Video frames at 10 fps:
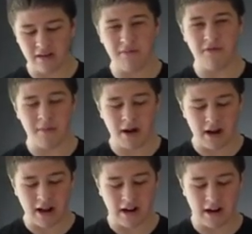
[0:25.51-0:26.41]
some for my
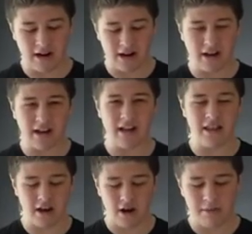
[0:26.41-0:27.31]
like
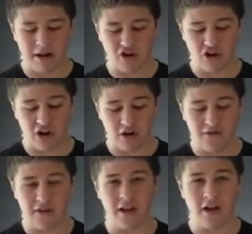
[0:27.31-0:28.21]
liking, they're not mentioned
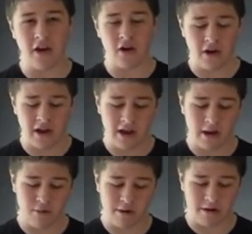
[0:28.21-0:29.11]
enough in the
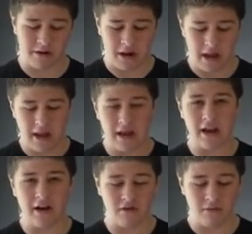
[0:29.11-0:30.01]
herp world.
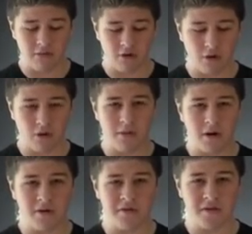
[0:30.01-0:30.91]
Here are some cool
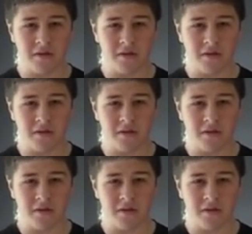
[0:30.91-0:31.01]
morphs.